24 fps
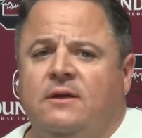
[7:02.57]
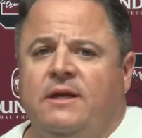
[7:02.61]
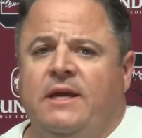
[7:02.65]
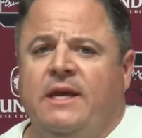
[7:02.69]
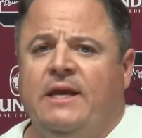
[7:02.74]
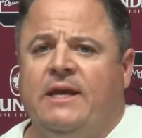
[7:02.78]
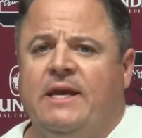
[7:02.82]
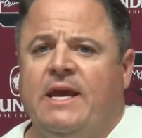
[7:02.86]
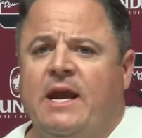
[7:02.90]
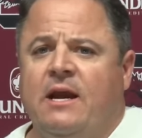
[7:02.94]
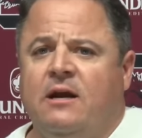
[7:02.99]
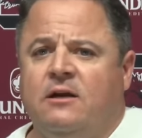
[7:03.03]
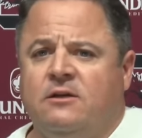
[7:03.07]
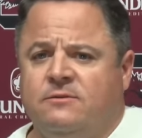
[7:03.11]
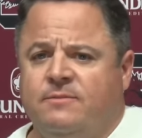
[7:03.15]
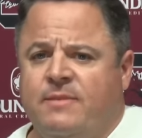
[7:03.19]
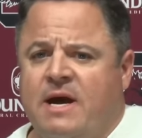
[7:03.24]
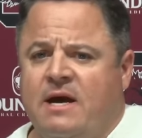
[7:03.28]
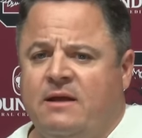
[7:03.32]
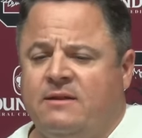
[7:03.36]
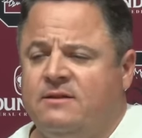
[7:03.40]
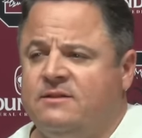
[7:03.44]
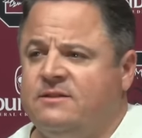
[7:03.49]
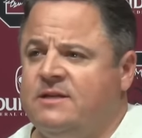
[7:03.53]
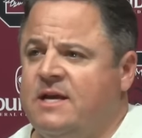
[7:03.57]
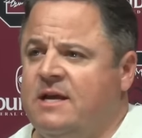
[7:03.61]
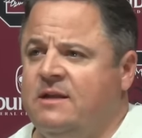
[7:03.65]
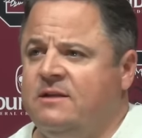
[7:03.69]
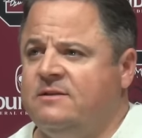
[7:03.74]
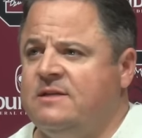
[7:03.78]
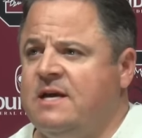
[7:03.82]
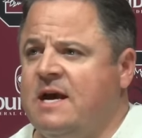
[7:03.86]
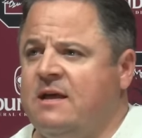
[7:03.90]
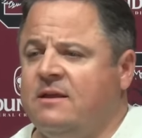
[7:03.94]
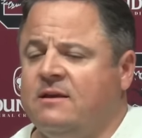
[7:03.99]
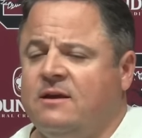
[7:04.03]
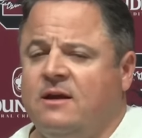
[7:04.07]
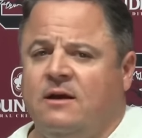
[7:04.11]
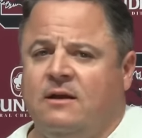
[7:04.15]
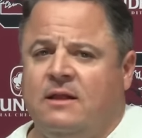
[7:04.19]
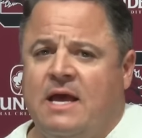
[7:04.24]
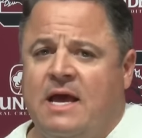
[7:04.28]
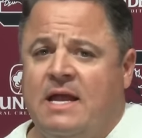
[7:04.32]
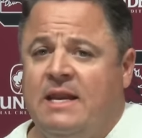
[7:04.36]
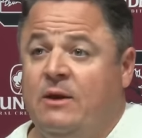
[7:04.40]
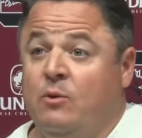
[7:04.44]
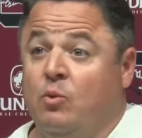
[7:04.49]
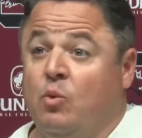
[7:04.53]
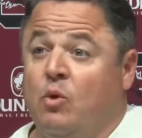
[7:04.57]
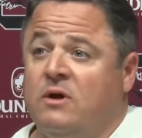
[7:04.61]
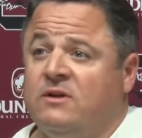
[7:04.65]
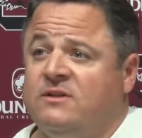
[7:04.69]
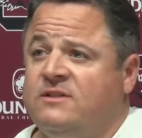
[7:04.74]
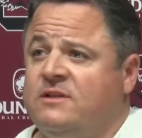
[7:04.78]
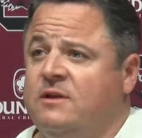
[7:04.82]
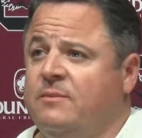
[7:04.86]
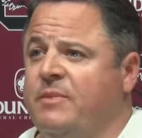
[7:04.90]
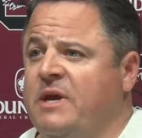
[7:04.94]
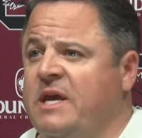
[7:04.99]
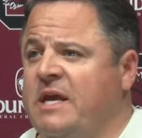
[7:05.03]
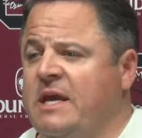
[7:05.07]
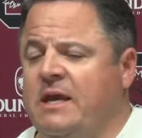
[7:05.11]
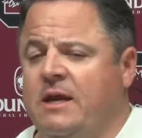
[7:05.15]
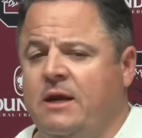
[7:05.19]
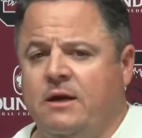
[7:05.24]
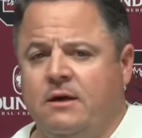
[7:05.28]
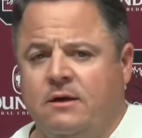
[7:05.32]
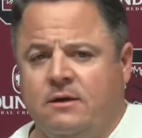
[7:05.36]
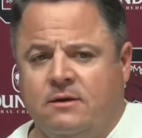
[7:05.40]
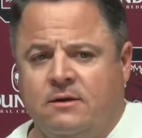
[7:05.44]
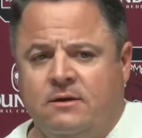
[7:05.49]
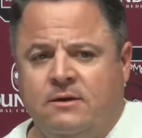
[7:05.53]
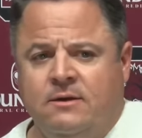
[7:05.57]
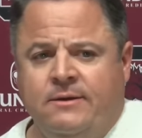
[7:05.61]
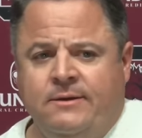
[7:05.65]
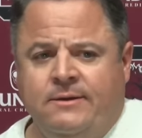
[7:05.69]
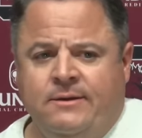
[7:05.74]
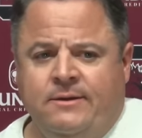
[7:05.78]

He cares about the state of South Carolina. He wants to be here.